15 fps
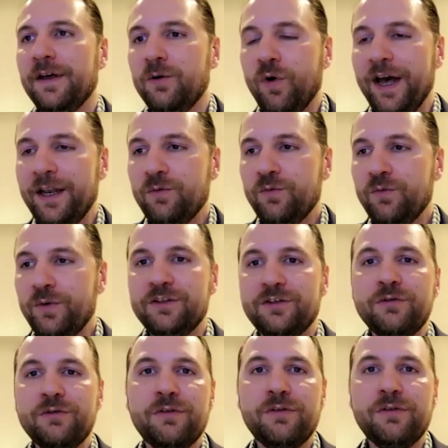that when we
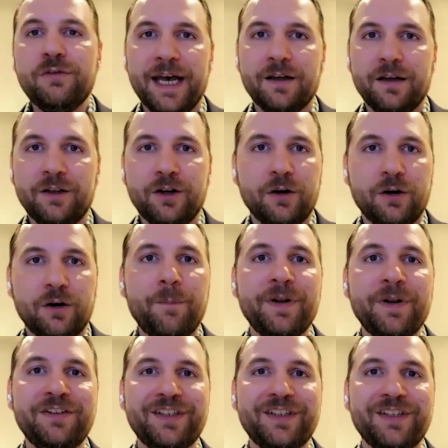do that, you know,
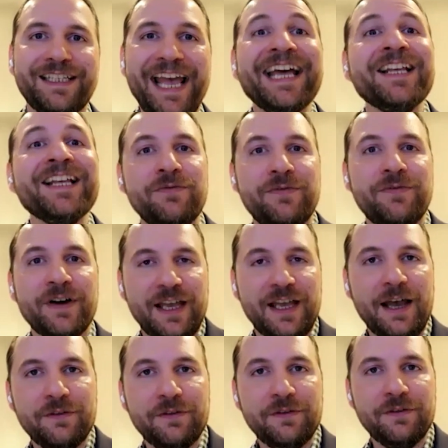companies that can't invest
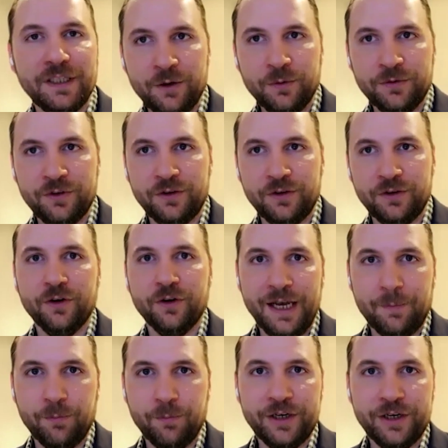heavily into a
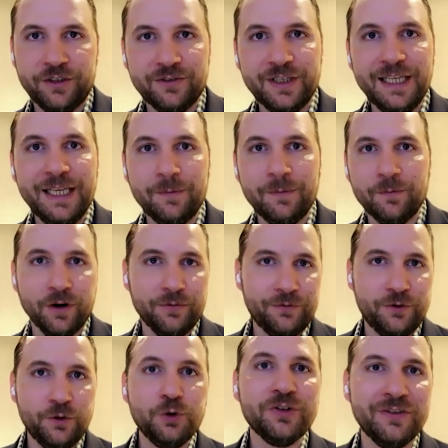security operations team or a
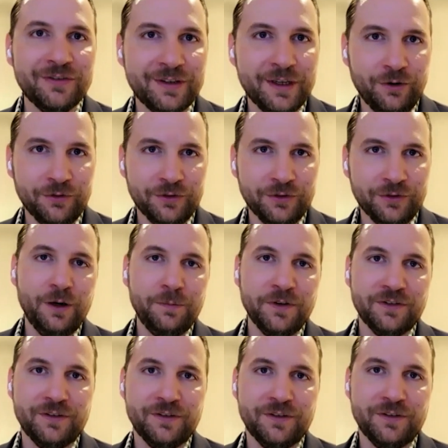fusion cell to
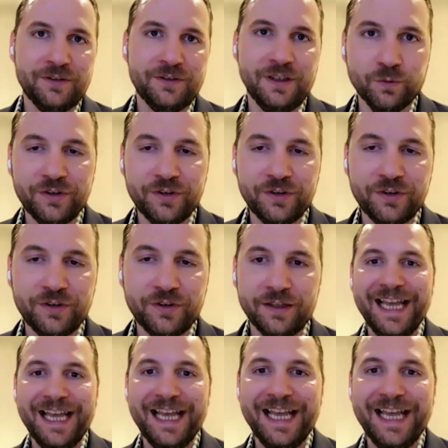develop these rule sets
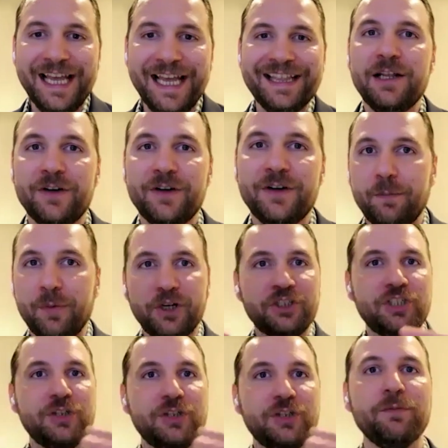get the benefit of a
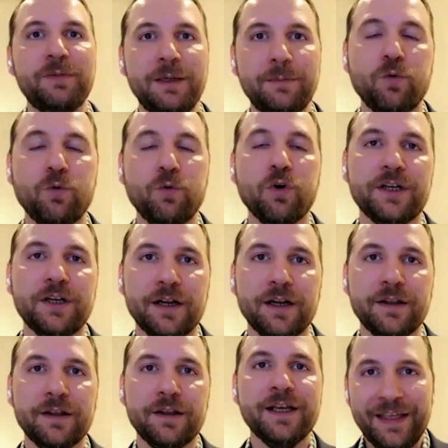bunch of other people working
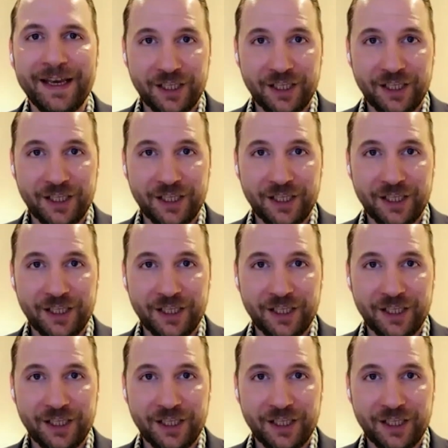on it.